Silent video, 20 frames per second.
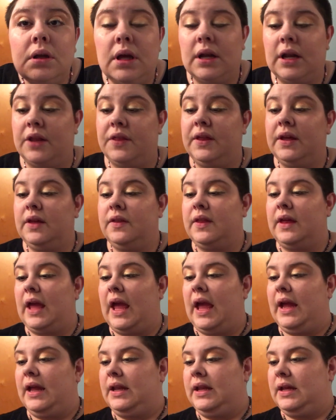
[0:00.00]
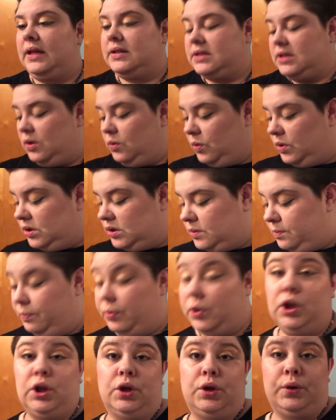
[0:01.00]
And I think in the 80s it was
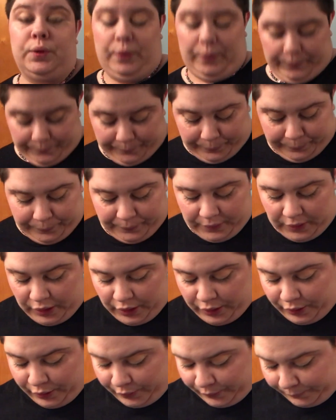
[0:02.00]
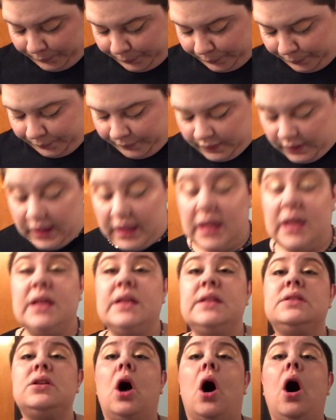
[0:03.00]
blue. It
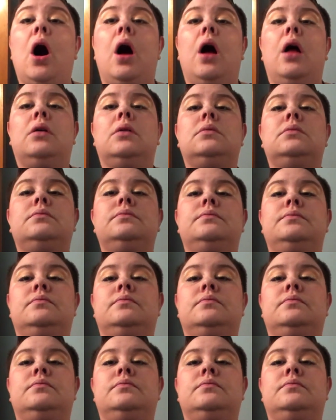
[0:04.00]
is all